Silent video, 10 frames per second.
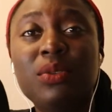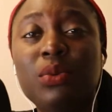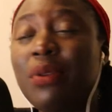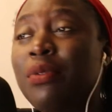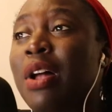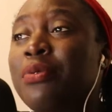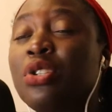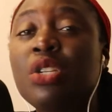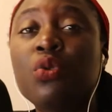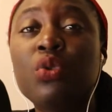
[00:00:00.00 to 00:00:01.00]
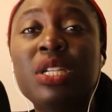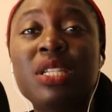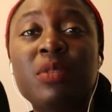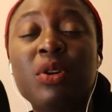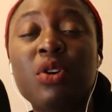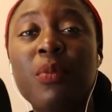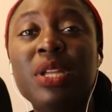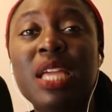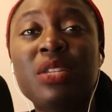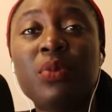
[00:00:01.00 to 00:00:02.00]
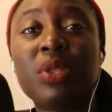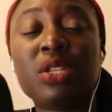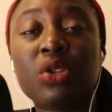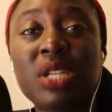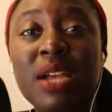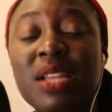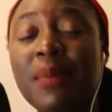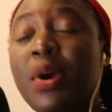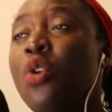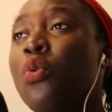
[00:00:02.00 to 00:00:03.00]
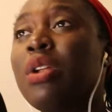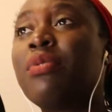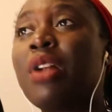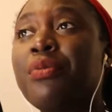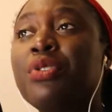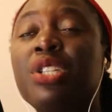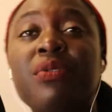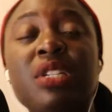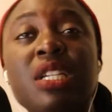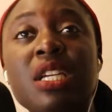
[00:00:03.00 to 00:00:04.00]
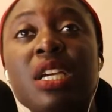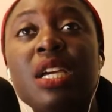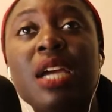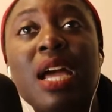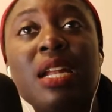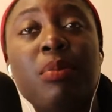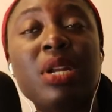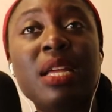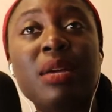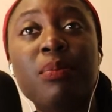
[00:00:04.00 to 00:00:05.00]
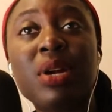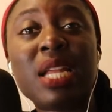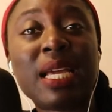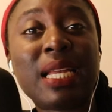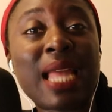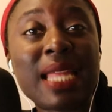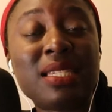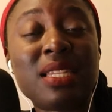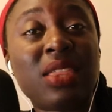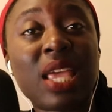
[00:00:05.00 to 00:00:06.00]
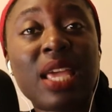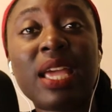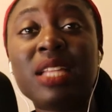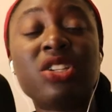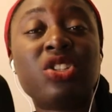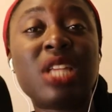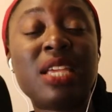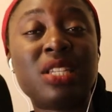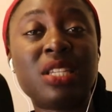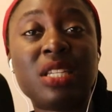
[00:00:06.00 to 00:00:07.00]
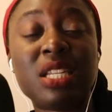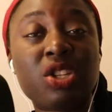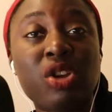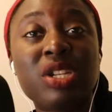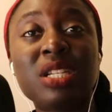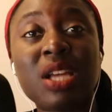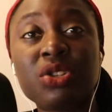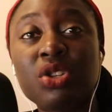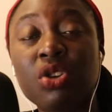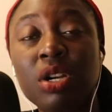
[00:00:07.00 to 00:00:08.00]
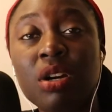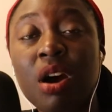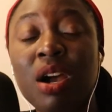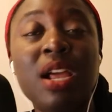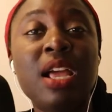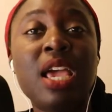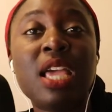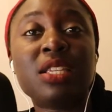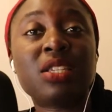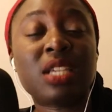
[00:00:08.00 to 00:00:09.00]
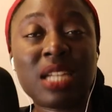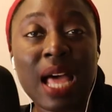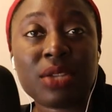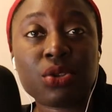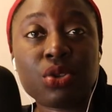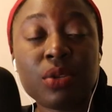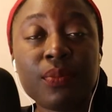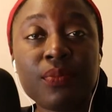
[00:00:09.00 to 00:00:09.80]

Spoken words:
Would have loved to see who Lisa has been communicating with this entire time. Would have loved to see if she kind of Bonnie and Clyde's the thing and just takes this $13,000 car and just skedazzles.